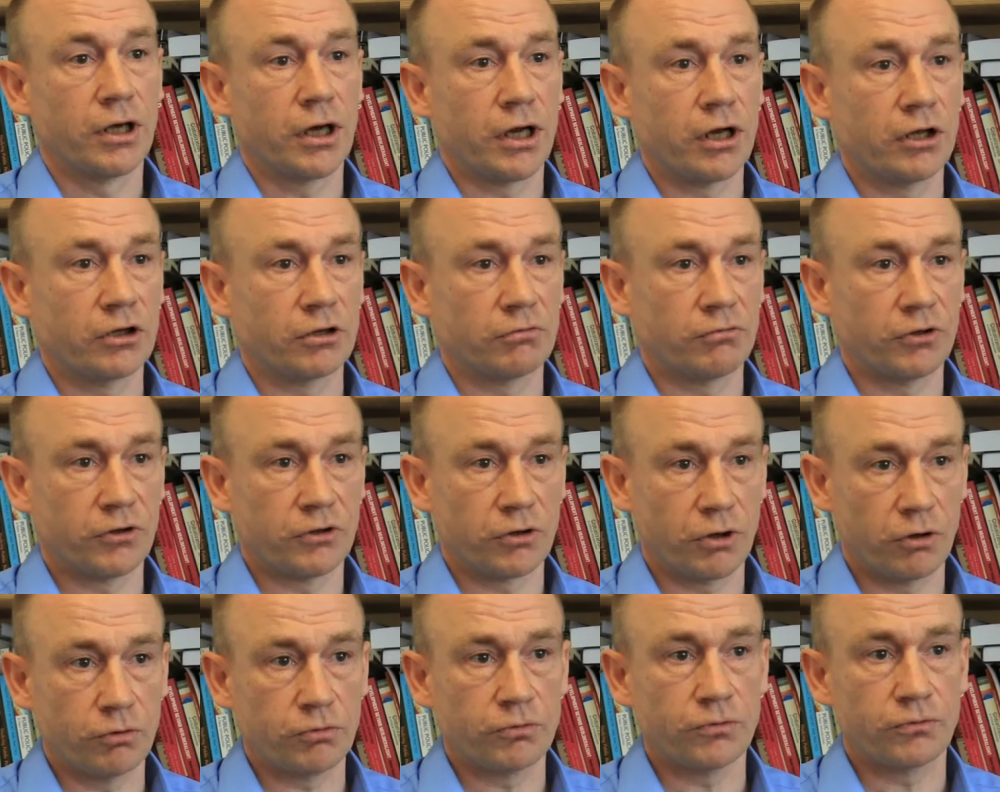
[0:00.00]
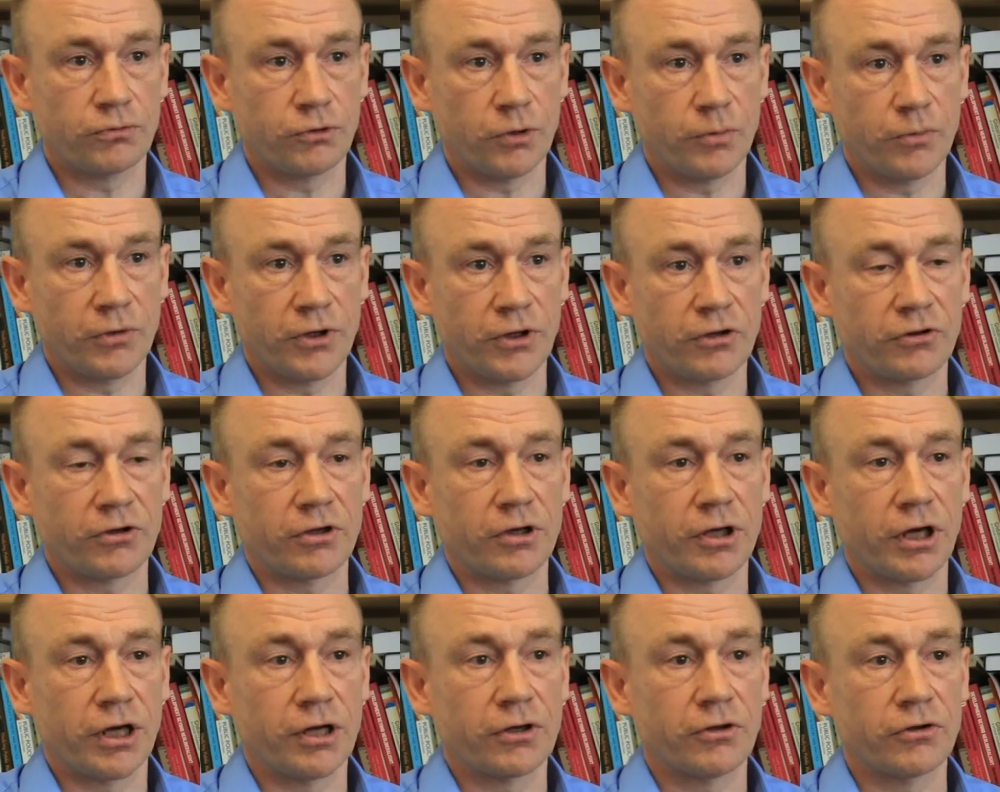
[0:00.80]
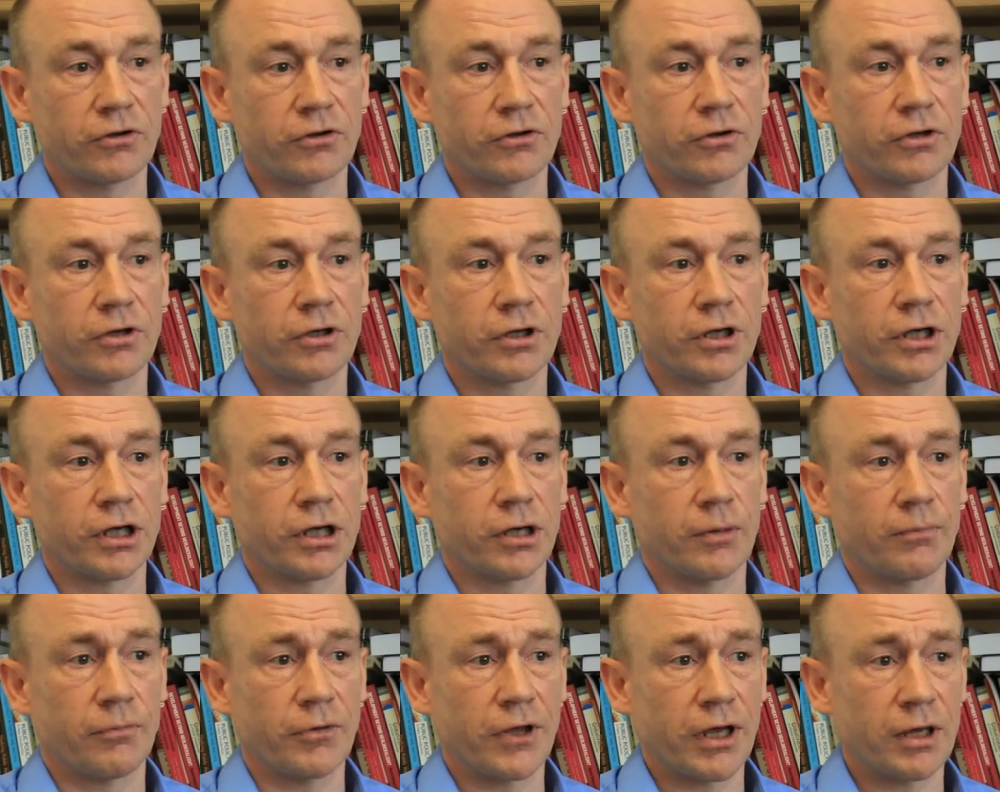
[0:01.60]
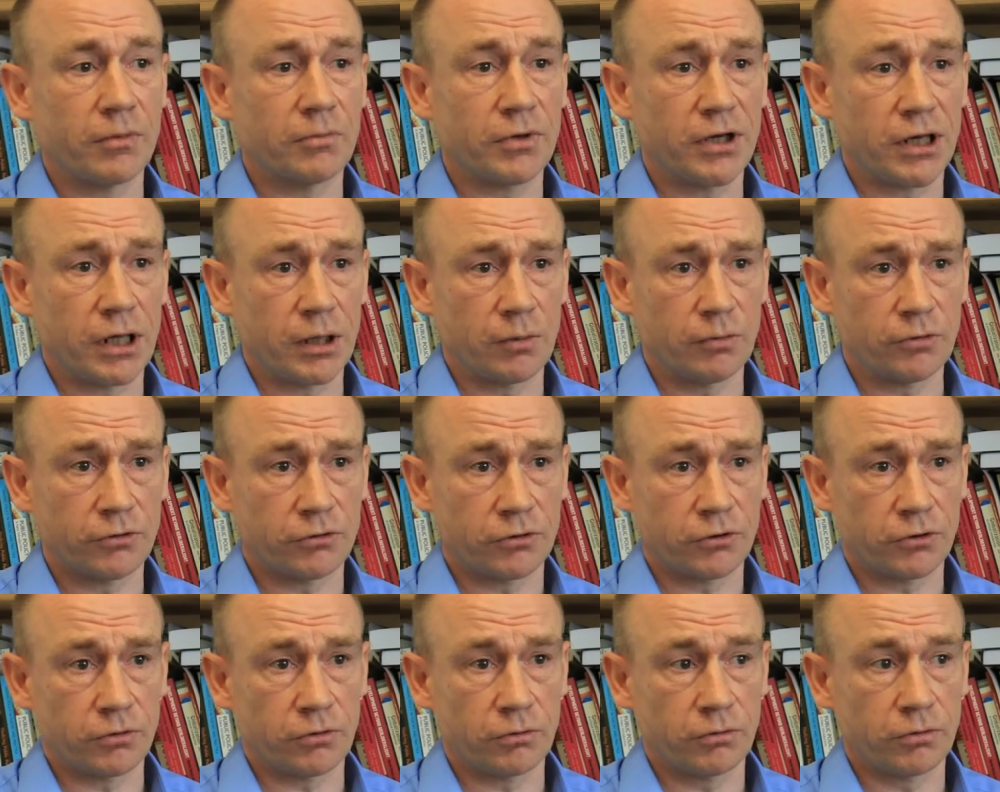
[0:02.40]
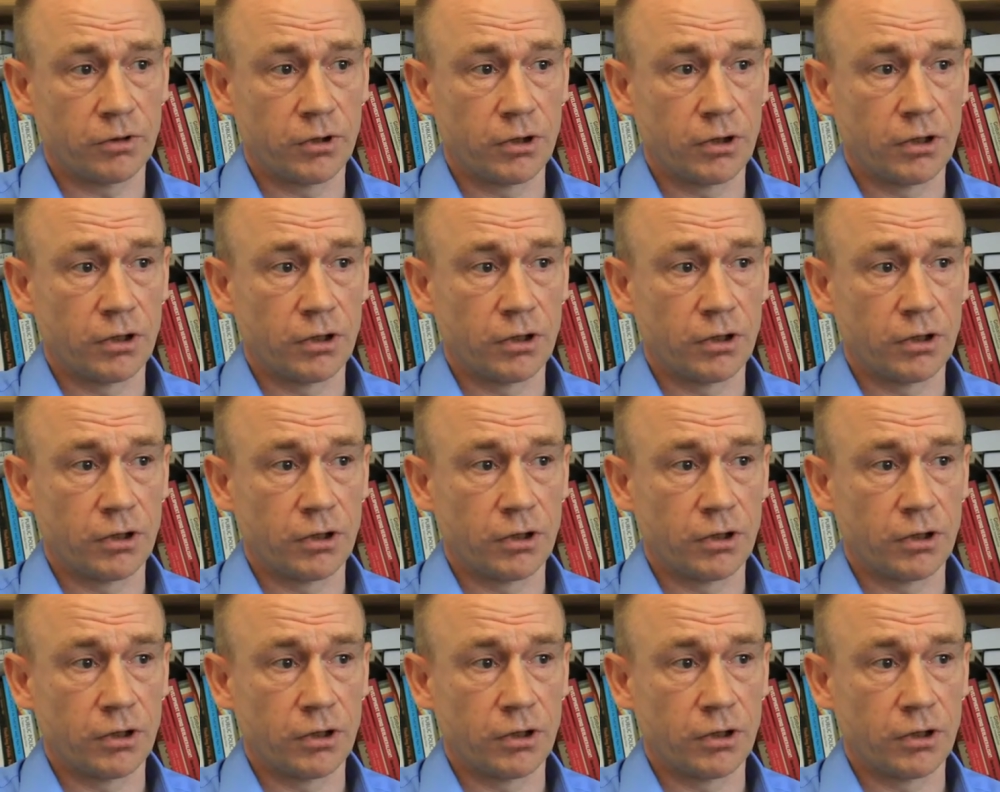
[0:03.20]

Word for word: And as a result of forming this alliance, um, they had been able to